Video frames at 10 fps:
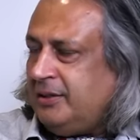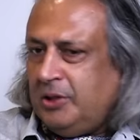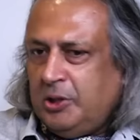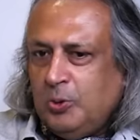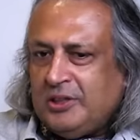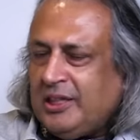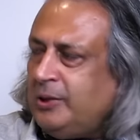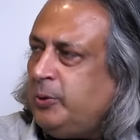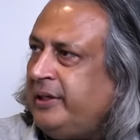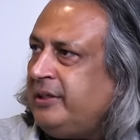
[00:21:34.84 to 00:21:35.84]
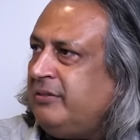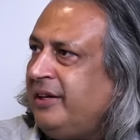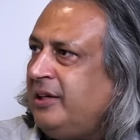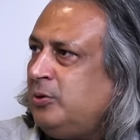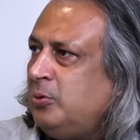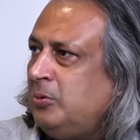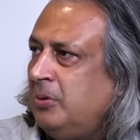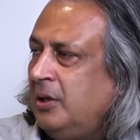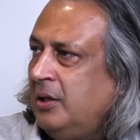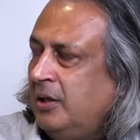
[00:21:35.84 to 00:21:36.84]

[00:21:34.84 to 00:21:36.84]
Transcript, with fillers: The US had to intervene to